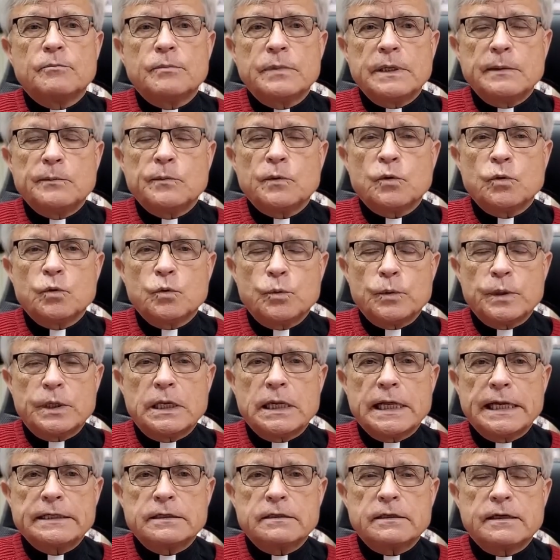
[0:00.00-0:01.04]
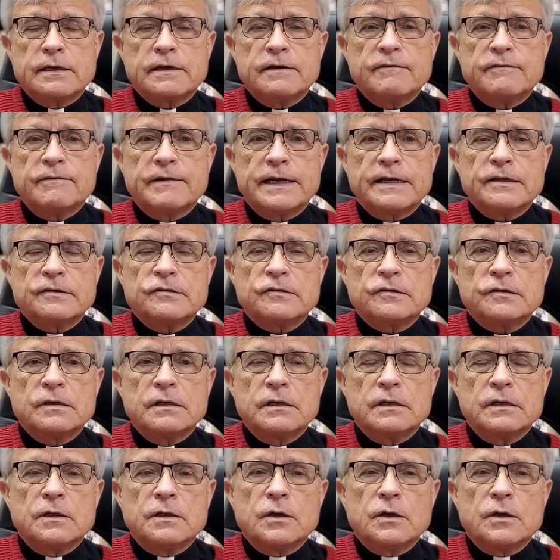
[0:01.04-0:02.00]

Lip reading: people who would like to confess.